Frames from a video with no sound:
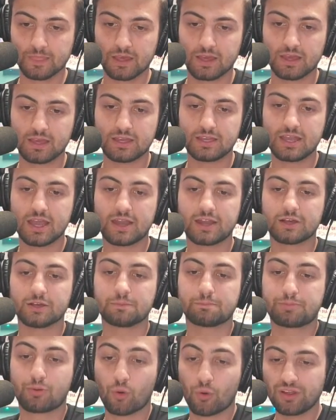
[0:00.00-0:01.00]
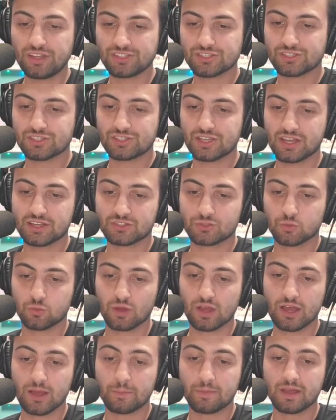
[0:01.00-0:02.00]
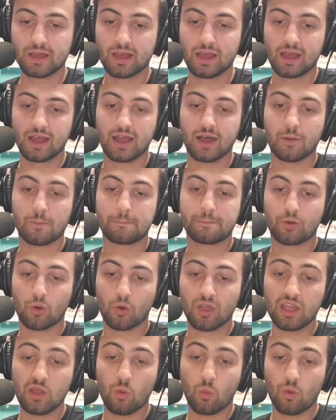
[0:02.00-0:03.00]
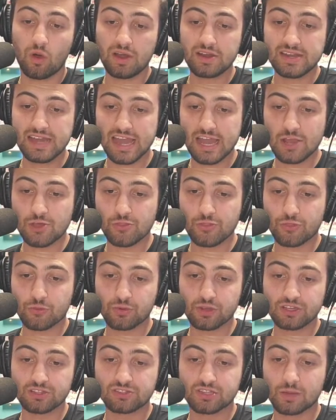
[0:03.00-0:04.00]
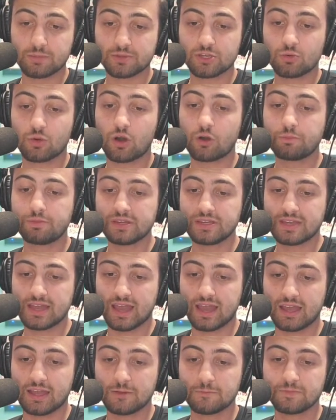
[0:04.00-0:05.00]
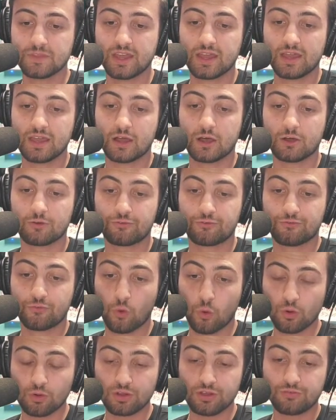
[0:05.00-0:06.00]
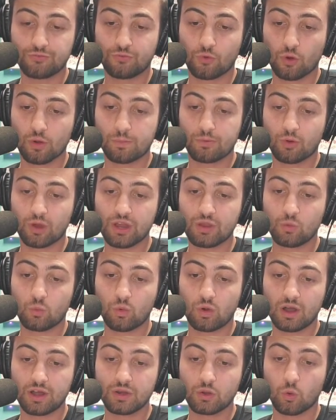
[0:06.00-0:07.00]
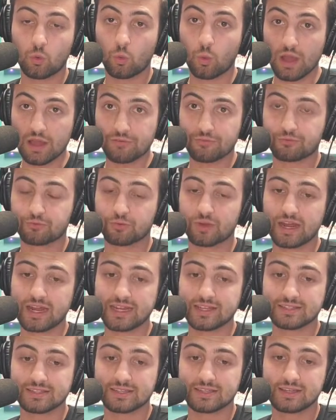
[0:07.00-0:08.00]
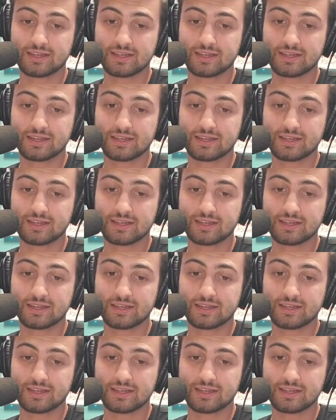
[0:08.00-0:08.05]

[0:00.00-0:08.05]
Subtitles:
he had a .6 whip, a .183 WOBA, a 44.1 whiff rate,